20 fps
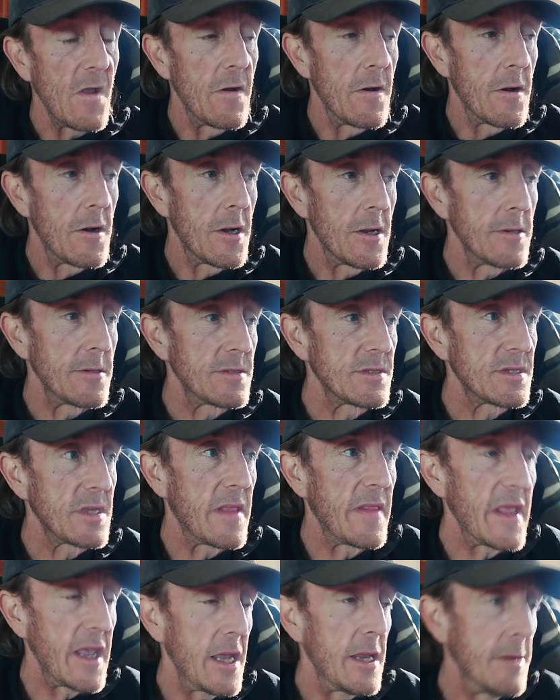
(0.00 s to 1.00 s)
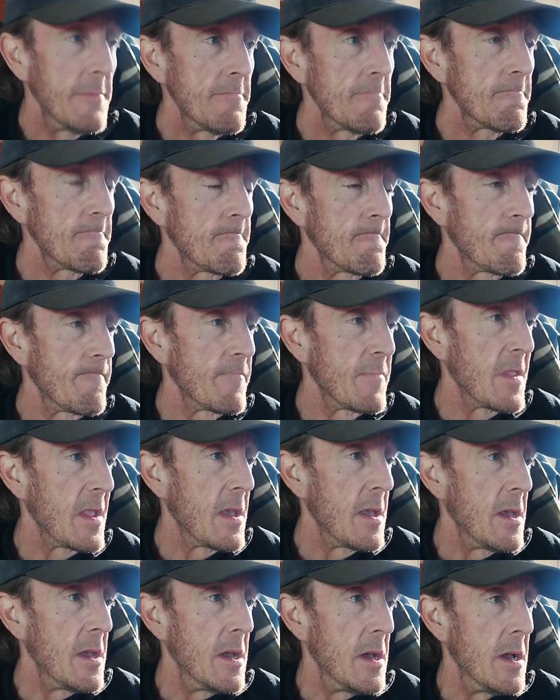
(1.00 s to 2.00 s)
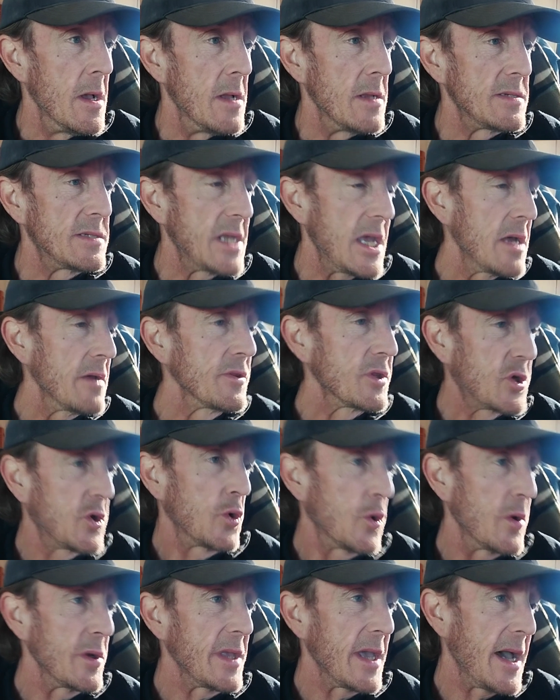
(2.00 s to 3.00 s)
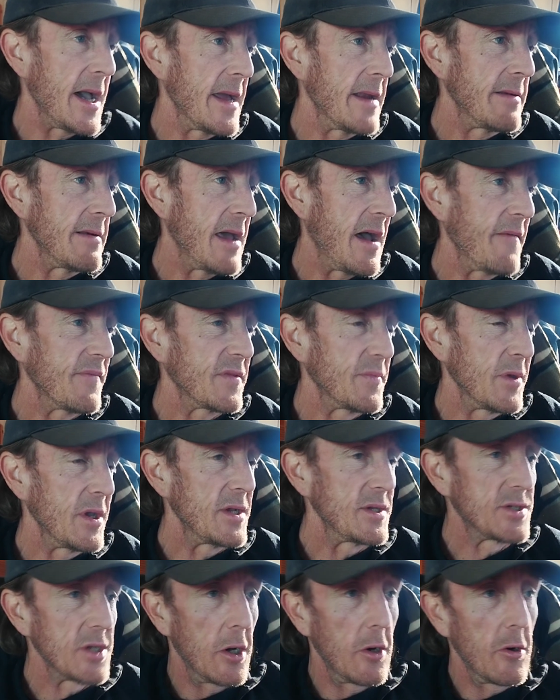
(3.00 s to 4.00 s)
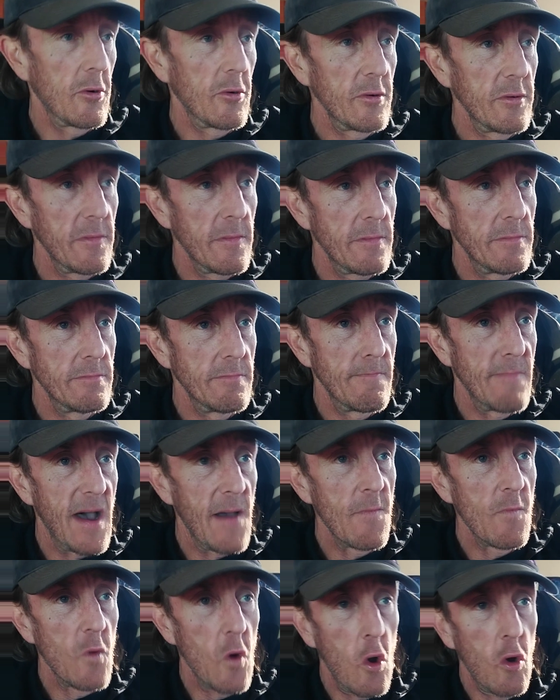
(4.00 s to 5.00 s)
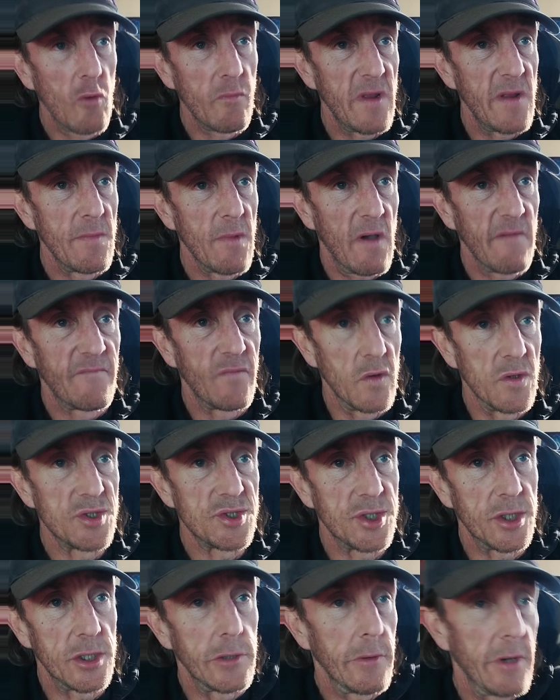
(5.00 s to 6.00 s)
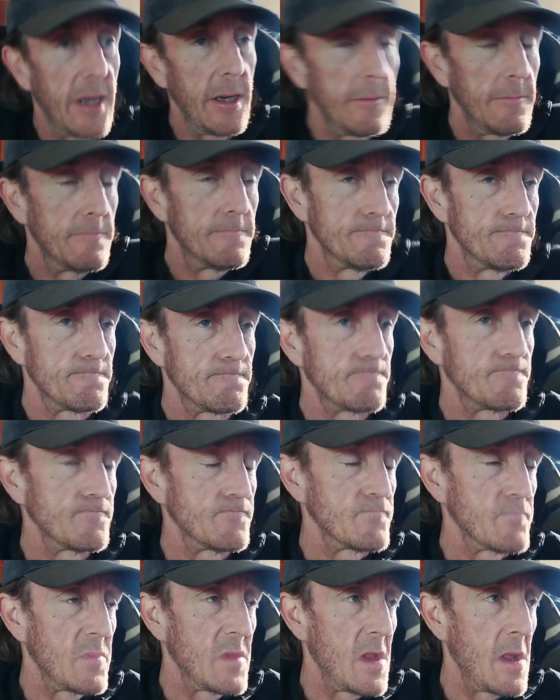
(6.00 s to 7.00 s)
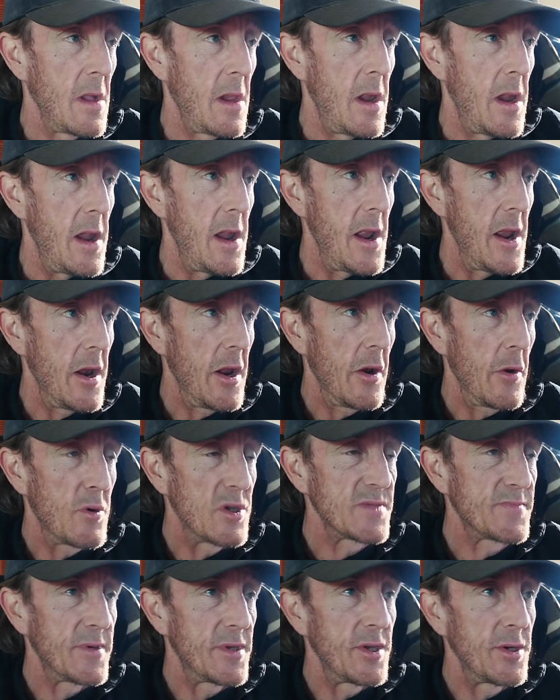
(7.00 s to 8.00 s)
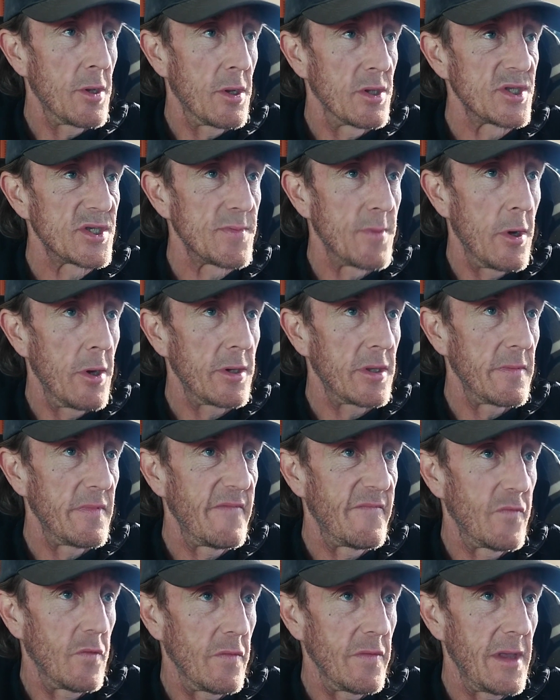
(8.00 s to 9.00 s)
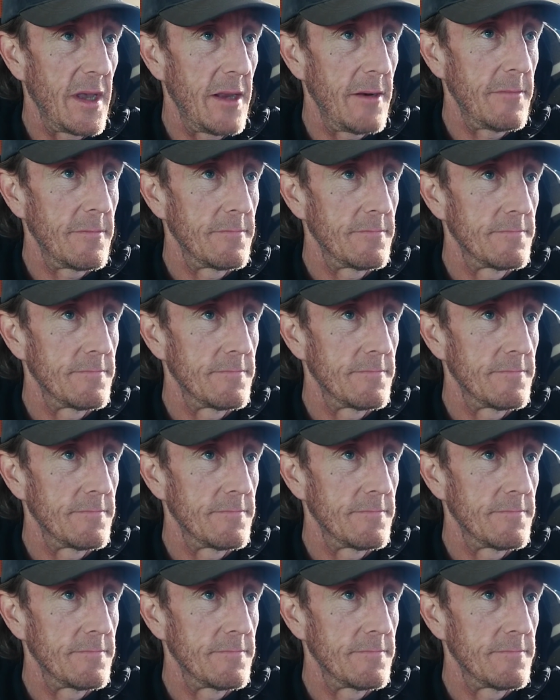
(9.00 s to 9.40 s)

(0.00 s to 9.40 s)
All right. And then, down the courtyard, after being told, Mum rolled me my first cigarette. I'd always been a non-smoker before that.